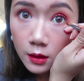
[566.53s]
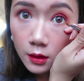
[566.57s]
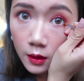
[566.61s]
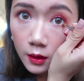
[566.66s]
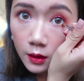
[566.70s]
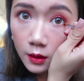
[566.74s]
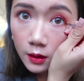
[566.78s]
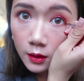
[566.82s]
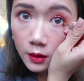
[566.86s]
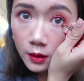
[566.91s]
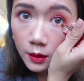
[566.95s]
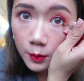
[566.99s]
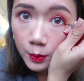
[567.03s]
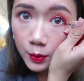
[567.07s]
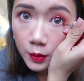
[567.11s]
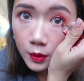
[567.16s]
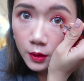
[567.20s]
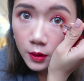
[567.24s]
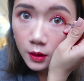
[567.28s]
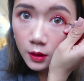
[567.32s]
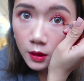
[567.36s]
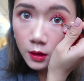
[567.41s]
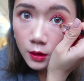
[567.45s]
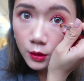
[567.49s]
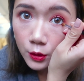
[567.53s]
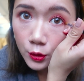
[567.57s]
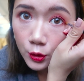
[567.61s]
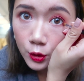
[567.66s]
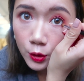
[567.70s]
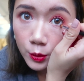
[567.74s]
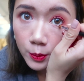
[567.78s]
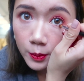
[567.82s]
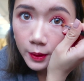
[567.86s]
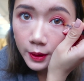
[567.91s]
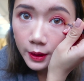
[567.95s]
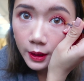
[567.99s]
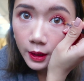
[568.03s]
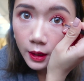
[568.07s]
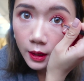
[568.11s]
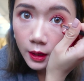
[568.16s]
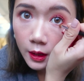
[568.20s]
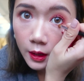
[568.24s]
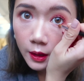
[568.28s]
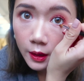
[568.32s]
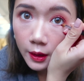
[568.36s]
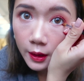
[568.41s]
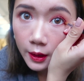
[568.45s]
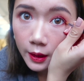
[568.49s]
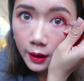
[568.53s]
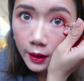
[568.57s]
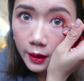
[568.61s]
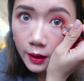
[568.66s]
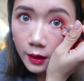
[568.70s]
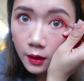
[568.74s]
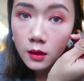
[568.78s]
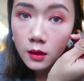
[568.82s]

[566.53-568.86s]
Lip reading: and I put it under my eye.